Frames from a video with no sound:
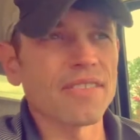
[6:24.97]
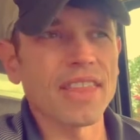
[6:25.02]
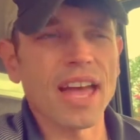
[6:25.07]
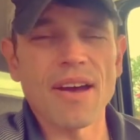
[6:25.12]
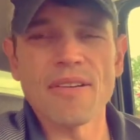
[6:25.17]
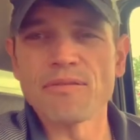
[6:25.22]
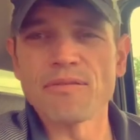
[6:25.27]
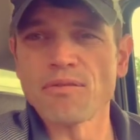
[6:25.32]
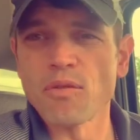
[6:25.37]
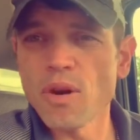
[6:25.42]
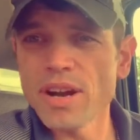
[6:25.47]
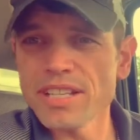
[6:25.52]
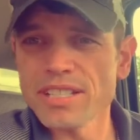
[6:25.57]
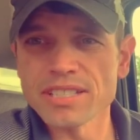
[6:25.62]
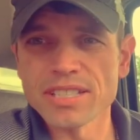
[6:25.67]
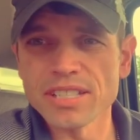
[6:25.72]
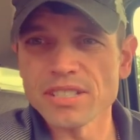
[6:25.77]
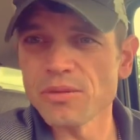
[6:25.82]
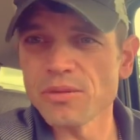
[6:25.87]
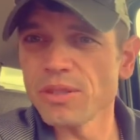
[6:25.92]
voice
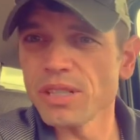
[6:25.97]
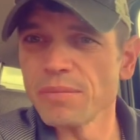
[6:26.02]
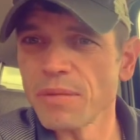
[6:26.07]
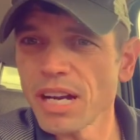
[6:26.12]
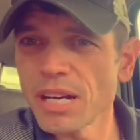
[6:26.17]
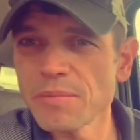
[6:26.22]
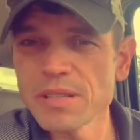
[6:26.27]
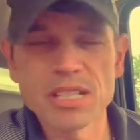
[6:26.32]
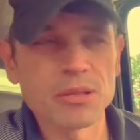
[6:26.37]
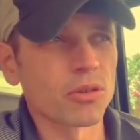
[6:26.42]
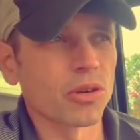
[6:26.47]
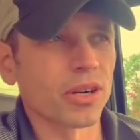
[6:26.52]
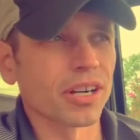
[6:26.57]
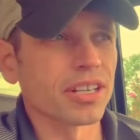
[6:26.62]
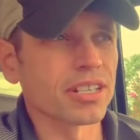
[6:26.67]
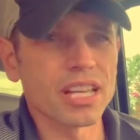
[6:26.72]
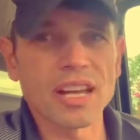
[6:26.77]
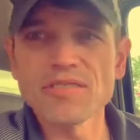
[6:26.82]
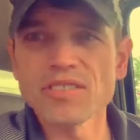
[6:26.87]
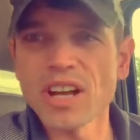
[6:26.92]
doesn't really bug me anymore,
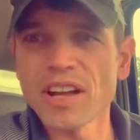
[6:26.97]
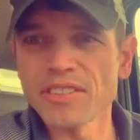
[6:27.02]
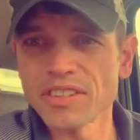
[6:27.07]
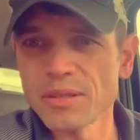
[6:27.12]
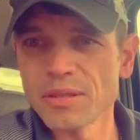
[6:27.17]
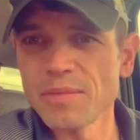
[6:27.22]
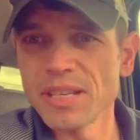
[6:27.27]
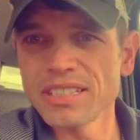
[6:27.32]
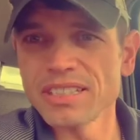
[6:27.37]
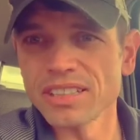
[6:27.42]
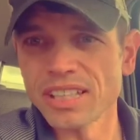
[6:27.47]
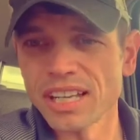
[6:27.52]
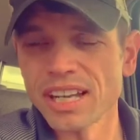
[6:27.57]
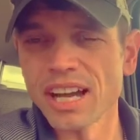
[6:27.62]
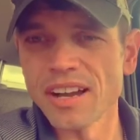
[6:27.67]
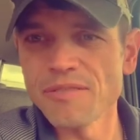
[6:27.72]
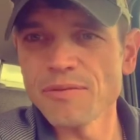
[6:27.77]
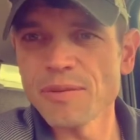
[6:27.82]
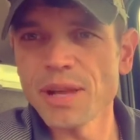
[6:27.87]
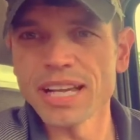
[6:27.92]
because I've taught the amygdala.
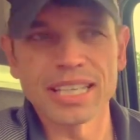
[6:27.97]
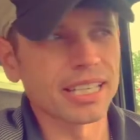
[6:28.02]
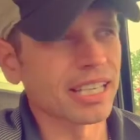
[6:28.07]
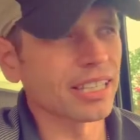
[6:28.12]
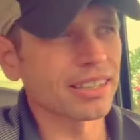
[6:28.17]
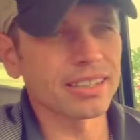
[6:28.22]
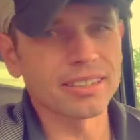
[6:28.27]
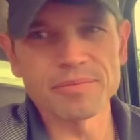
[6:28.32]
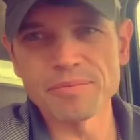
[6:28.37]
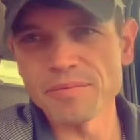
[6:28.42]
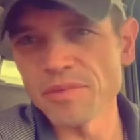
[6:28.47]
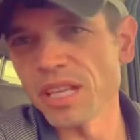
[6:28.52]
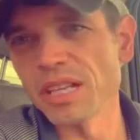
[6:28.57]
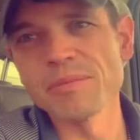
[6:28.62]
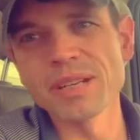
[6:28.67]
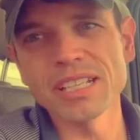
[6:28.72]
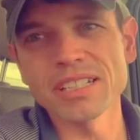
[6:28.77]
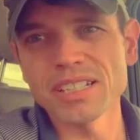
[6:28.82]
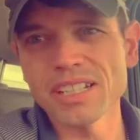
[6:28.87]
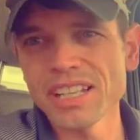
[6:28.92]
I'm like,
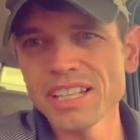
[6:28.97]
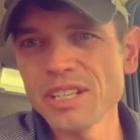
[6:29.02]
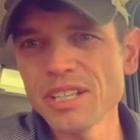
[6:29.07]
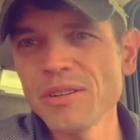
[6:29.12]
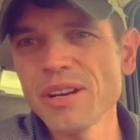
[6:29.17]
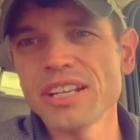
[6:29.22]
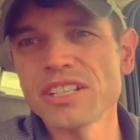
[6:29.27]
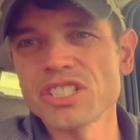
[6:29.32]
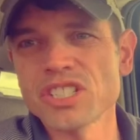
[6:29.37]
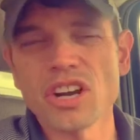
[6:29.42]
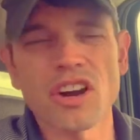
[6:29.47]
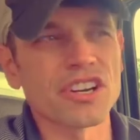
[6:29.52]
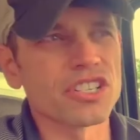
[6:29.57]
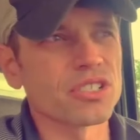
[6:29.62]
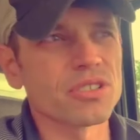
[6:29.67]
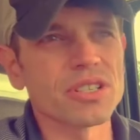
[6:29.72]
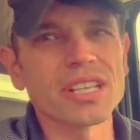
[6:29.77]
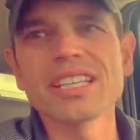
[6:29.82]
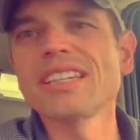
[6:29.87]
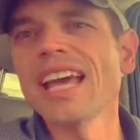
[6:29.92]
amygdala, you ain't in charge.
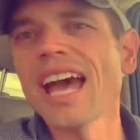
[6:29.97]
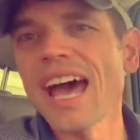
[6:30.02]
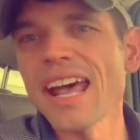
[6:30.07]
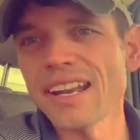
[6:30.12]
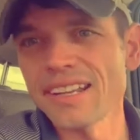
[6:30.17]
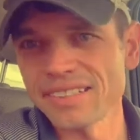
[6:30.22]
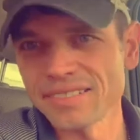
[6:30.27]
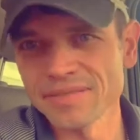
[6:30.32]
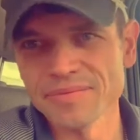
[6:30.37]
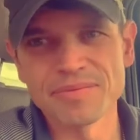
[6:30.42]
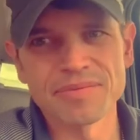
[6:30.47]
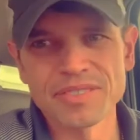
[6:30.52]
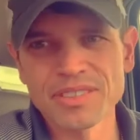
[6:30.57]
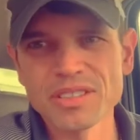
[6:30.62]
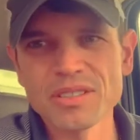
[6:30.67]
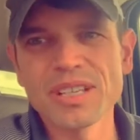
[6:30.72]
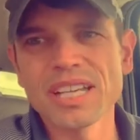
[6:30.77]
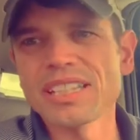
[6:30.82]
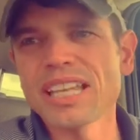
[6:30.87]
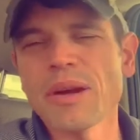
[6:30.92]
You get that
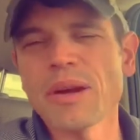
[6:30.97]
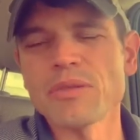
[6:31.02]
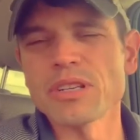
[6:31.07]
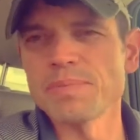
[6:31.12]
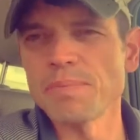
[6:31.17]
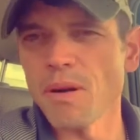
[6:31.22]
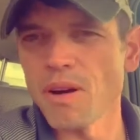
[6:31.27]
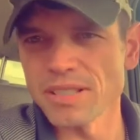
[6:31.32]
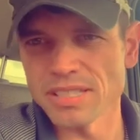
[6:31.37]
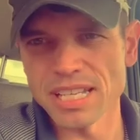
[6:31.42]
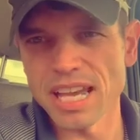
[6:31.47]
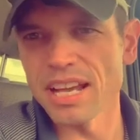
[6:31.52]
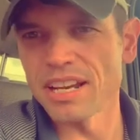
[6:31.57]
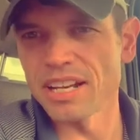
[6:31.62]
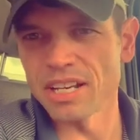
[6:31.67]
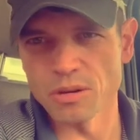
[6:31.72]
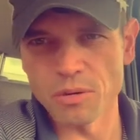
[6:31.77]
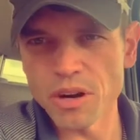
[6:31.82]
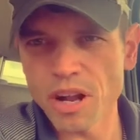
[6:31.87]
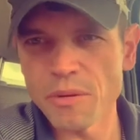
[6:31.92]
response out of
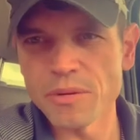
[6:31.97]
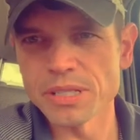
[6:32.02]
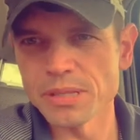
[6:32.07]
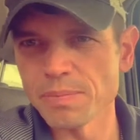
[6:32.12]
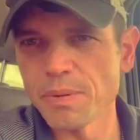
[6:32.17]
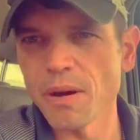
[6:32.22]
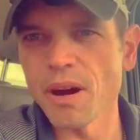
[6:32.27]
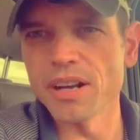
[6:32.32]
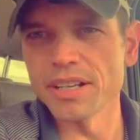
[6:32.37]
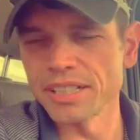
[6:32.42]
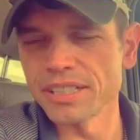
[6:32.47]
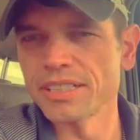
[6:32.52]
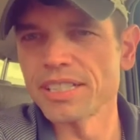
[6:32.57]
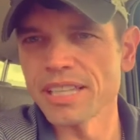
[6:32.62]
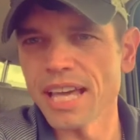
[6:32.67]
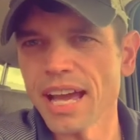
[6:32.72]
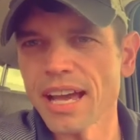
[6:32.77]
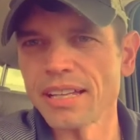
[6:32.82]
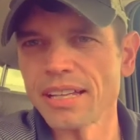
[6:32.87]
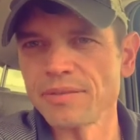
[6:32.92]
here. We're not responding to
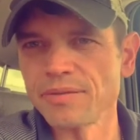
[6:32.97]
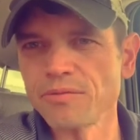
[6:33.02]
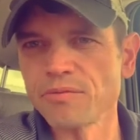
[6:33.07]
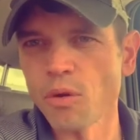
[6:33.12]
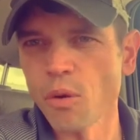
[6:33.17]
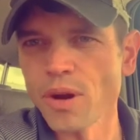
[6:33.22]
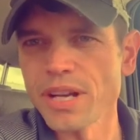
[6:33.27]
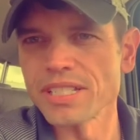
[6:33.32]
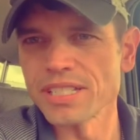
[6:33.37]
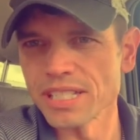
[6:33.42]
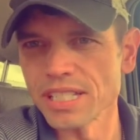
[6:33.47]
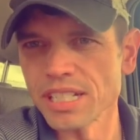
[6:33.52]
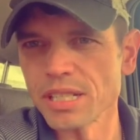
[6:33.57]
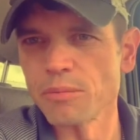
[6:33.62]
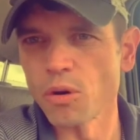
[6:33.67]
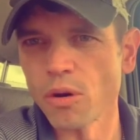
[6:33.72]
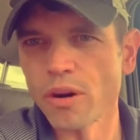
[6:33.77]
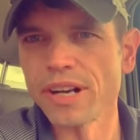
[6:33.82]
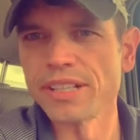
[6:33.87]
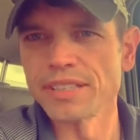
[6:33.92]
that voice
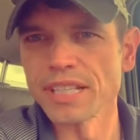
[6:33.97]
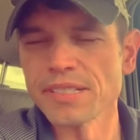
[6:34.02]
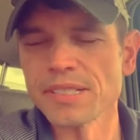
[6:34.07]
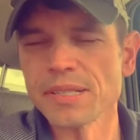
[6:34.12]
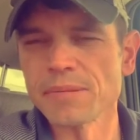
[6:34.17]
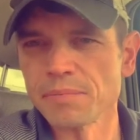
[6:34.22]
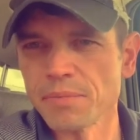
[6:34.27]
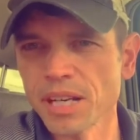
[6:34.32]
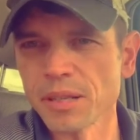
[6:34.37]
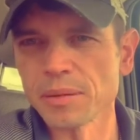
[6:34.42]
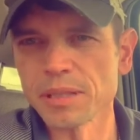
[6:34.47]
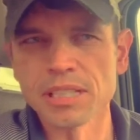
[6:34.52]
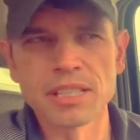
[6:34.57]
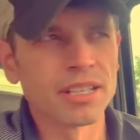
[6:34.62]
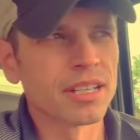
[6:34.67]
anymore. It doesn't bug me.